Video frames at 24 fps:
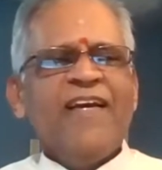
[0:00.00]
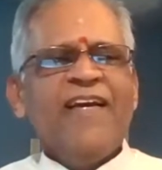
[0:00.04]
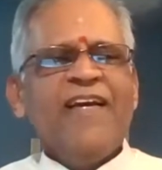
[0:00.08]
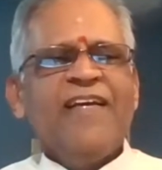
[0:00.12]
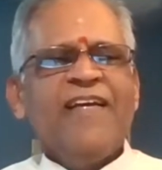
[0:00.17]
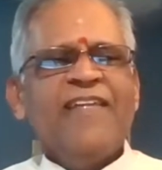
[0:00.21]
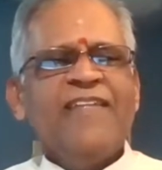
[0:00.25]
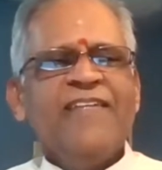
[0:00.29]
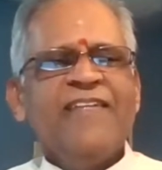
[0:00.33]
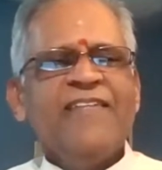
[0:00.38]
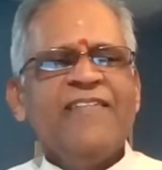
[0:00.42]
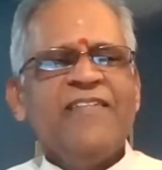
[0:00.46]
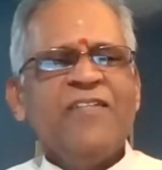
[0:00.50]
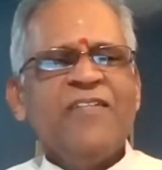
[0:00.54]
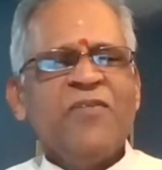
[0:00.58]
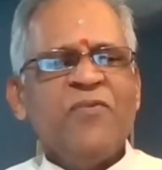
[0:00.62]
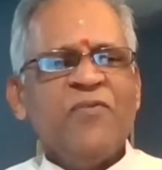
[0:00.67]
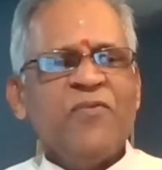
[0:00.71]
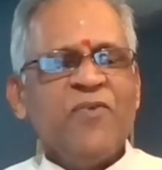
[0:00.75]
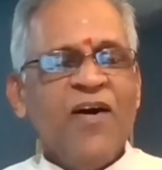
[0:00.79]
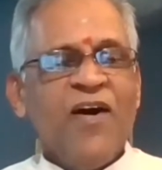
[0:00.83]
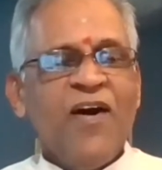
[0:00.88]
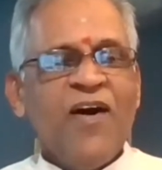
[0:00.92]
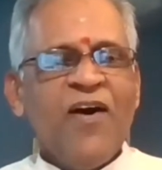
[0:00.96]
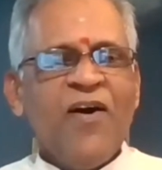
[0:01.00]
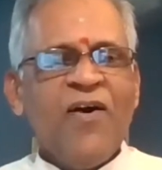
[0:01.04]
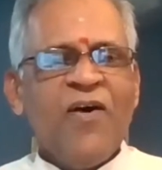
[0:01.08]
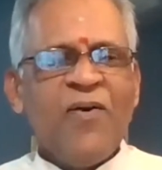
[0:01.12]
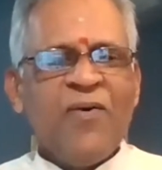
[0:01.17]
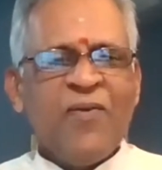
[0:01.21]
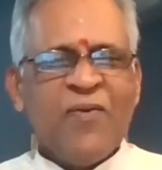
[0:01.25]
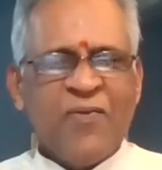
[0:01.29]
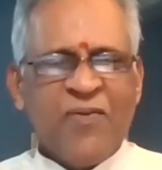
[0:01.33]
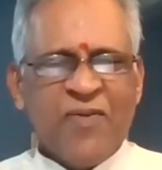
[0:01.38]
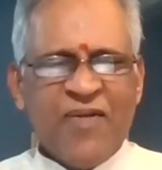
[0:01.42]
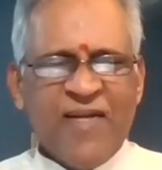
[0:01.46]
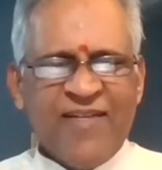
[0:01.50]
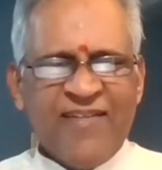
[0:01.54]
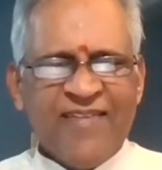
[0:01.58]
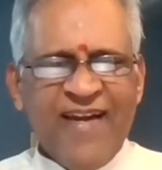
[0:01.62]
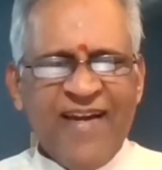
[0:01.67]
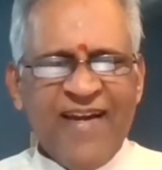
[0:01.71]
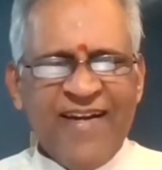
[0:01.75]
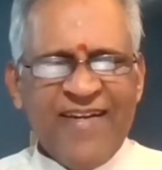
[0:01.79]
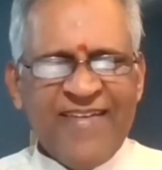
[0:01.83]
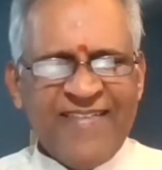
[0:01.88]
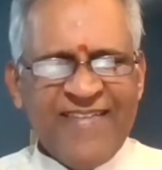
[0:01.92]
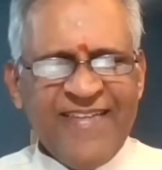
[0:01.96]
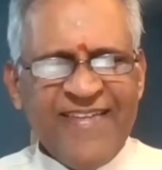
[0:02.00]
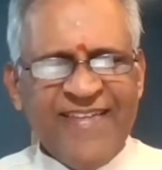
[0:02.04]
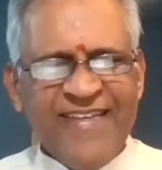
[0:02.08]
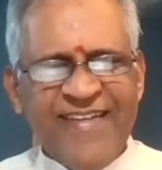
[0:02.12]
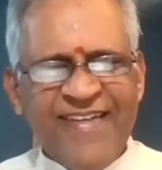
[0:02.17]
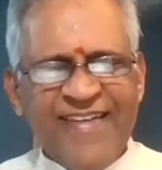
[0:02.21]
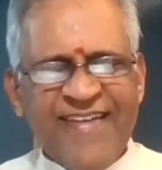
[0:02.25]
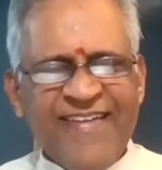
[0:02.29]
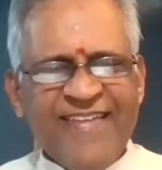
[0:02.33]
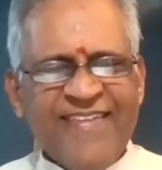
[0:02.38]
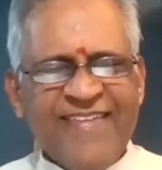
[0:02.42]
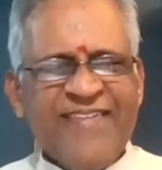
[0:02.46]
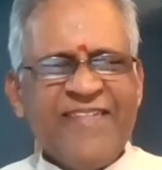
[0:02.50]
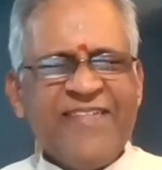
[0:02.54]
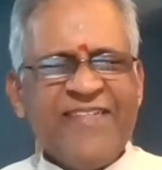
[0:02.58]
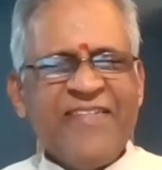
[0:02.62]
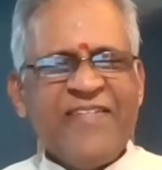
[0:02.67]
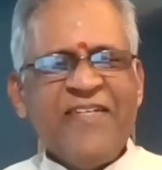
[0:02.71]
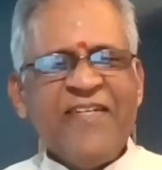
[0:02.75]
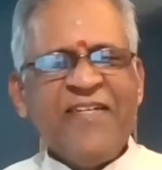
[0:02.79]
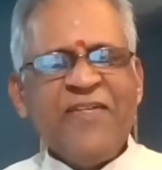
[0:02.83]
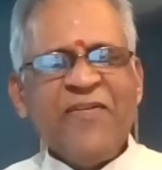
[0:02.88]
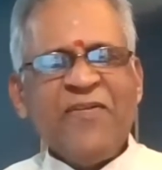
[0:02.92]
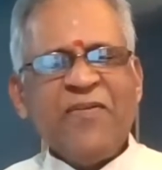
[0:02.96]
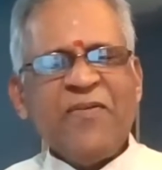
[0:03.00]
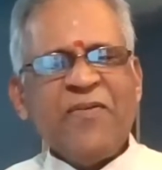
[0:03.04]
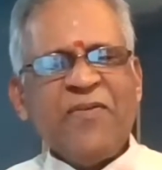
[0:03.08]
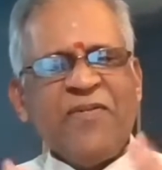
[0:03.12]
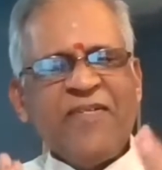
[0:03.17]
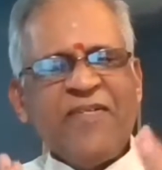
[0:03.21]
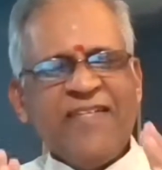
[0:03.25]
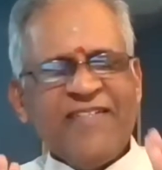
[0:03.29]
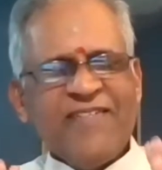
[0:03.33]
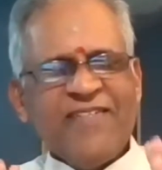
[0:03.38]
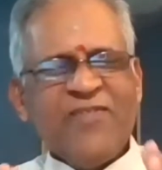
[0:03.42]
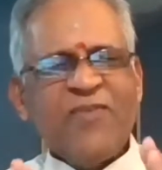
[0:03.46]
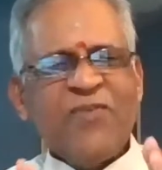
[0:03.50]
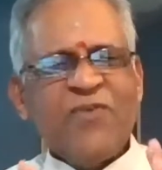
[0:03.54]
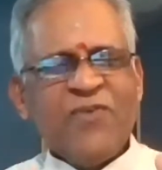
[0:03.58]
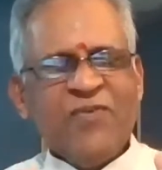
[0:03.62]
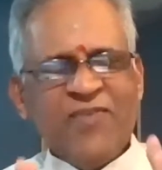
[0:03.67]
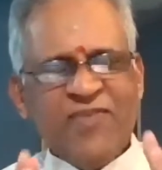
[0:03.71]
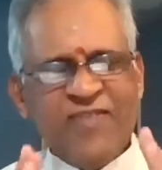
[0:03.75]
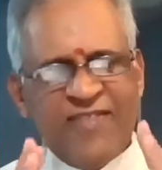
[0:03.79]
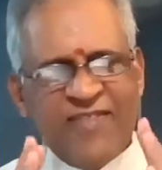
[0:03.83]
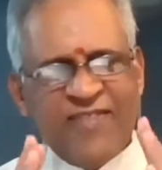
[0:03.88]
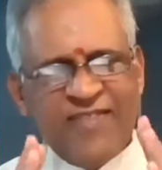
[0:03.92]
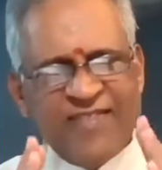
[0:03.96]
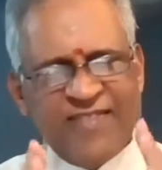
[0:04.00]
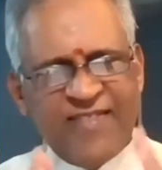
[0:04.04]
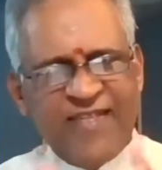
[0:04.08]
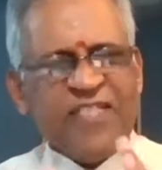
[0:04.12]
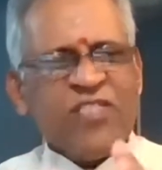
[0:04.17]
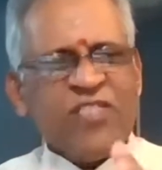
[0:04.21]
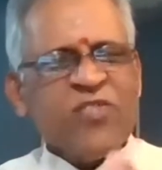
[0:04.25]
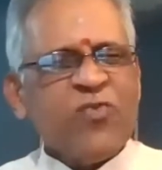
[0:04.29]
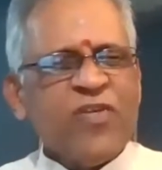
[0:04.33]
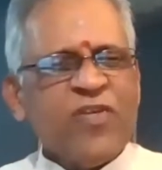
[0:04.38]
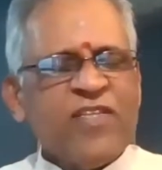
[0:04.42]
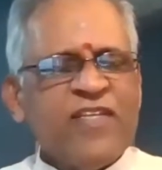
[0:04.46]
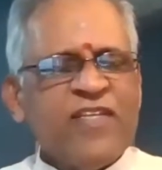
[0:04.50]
And they said, wow, look at that. See, so that's where